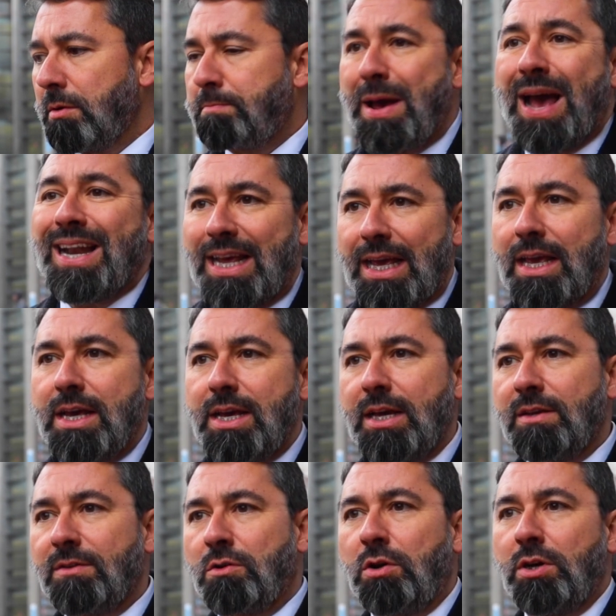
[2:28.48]
penny
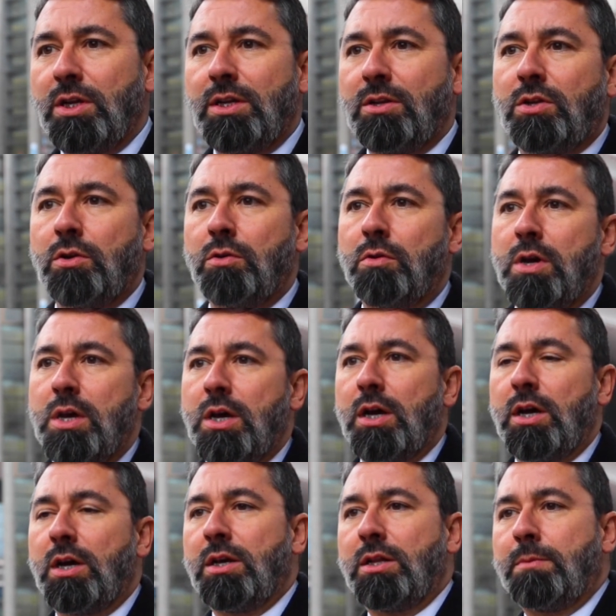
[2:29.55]
is going into
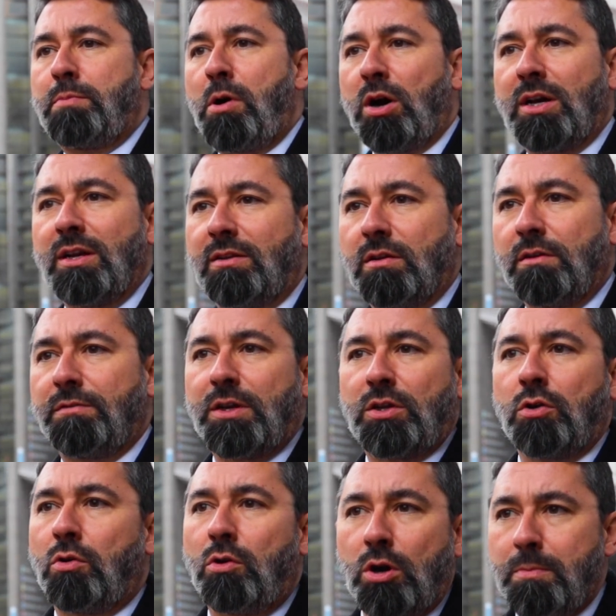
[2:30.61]
the pockets of
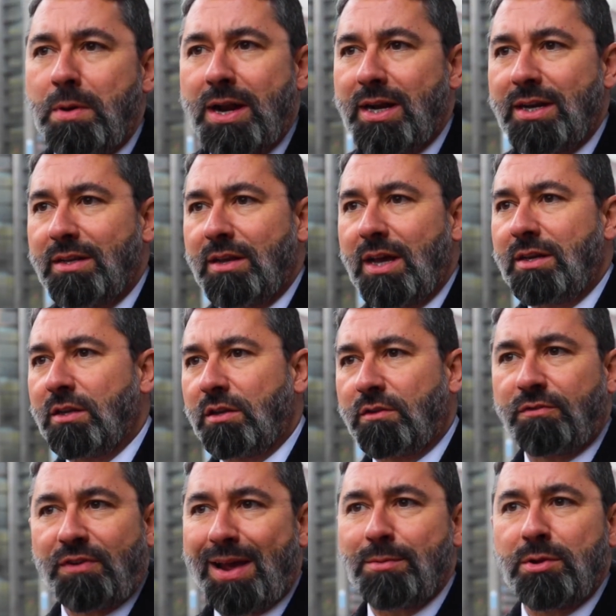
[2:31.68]
Viktor Orban and his
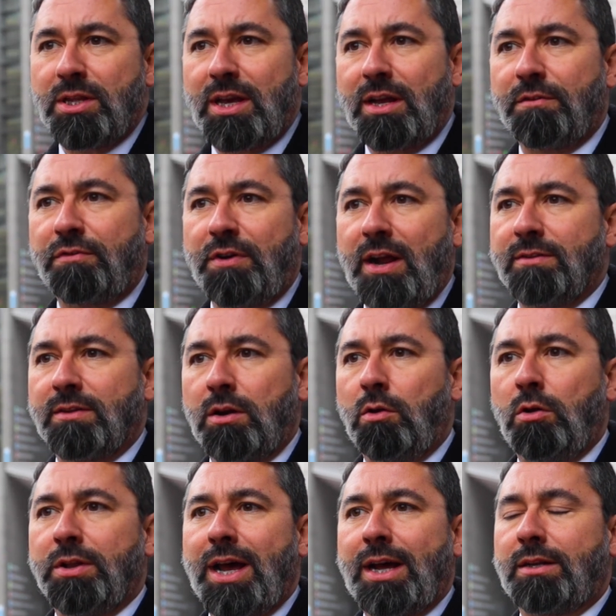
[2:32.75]
family and friends and
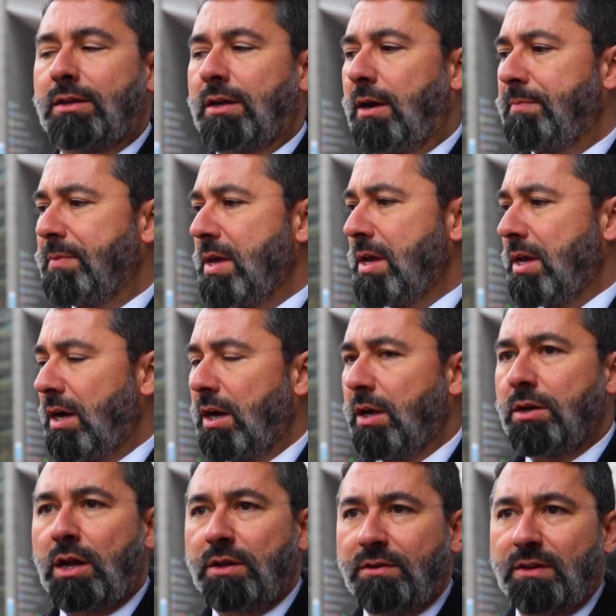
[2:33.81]
all that
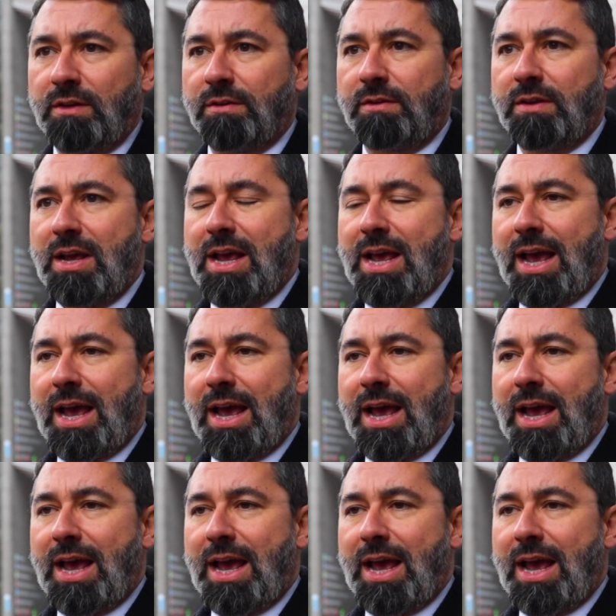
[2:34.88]
nonsense.